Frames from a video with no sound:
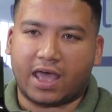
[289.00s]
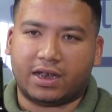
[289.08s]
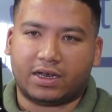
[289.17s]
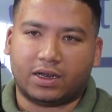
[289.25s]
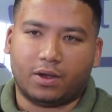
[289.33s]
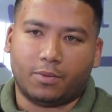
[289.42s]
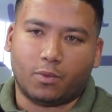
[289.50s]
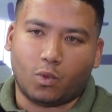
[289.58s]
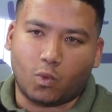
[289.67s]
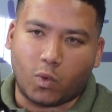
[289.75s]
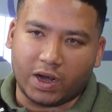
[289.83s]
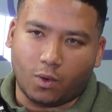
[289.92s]
And
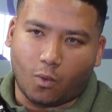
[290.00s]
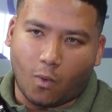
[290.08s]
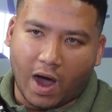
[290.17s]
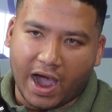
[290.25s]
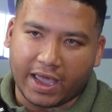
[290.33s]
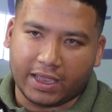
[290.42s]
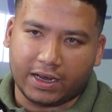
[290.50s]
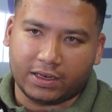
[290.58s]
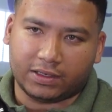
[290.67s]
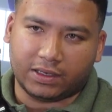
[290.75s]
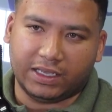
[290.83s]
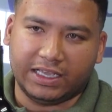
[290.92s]
when a wine
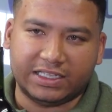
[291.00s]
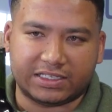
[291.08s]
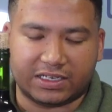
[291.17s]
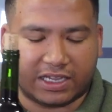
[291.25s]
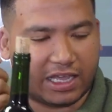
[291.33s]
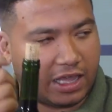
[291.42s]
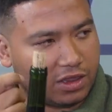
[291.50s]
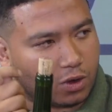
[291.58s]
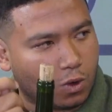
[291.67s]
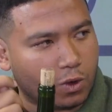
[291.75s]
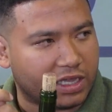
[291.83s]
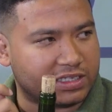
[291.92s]
the
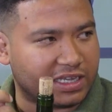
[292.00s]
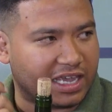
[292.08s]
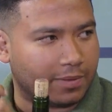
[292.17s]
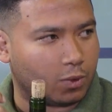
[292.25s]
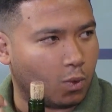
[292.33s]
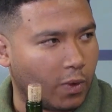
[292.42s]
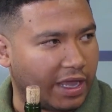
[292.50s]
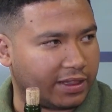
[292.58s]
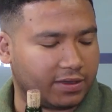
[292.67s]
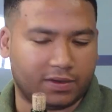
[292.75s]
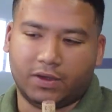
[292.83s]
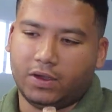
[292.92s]
cork isn't kept
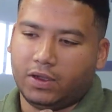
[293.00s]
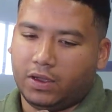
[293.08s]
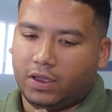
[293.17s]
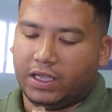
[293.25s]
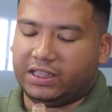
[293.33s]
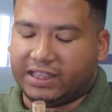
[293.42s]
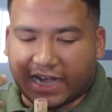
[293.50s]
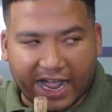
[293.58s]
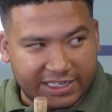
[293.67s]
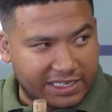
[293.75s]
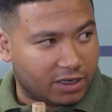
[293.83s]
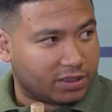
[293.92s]
wet, it
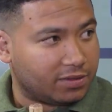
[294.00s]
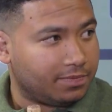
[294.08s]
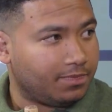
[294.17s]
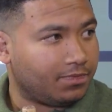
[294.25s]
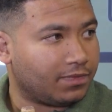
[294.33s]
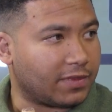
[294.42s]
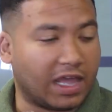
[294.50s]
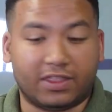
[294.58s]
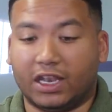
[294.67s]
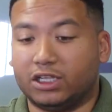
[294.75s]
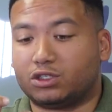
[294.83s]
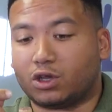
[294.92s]
dries out, and
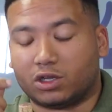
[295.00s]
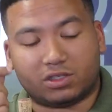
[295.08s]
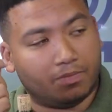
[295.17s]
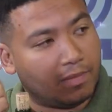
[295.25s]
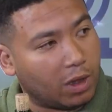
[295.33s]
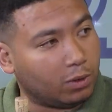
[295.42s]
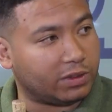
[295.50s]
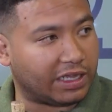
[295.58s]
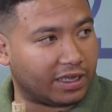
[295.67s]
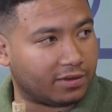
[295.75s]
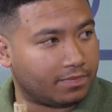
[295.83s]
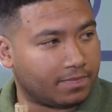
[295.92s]
then it starts molding.
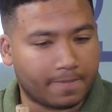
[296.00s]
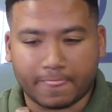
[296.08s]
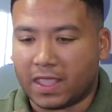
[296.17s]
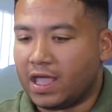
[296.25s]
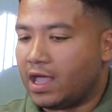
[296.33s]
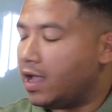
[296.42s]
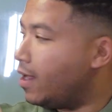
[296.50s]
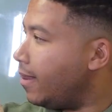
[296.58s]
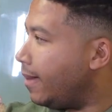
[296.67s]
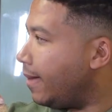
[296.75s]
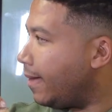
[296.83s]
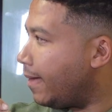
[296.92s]
There's an
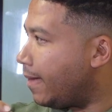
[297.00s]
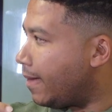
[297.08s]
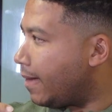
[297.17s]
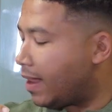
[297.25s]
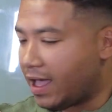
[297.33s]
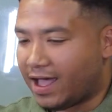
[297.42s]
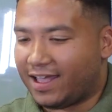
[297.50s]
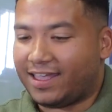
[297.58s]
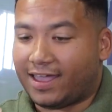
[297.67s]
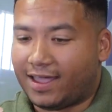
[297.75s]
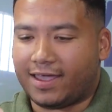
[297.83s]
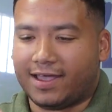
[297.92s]
exam after.
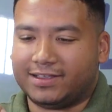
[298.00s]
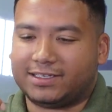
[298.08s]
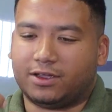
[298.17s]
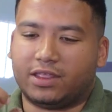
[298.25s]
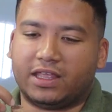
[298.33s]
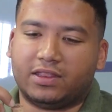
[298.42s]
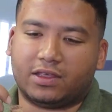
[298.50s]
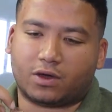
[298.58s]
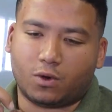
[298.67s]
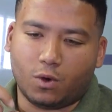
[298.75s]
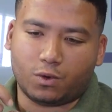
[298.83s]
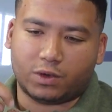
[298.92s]
Yeah. Yeah. So then the
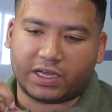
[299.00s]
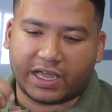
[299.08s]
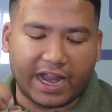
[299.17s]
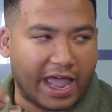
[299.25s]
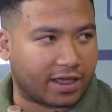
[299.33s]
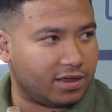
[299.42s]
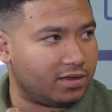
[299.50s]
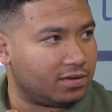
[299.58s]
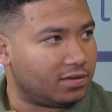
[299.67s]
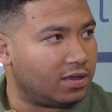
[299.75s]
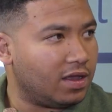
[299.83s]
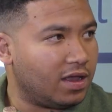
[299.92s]
cork will crack,
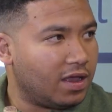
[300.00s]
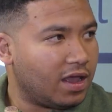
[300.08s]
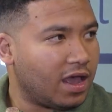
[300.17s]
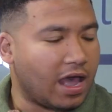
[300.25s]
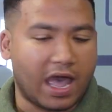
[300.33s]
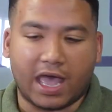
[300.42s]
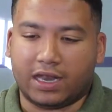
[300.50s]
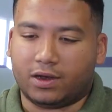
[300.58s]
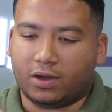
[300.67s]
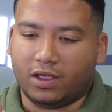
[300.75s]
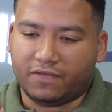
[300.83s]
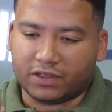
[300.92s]
and
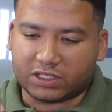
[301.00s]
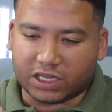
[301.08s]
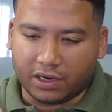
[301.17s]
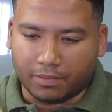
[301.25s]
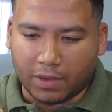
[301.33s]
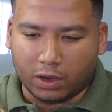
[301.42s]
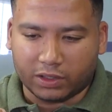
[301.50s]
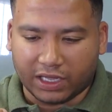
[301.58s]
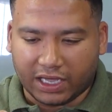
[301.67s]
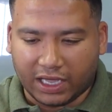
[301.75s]
if it's gonna mold and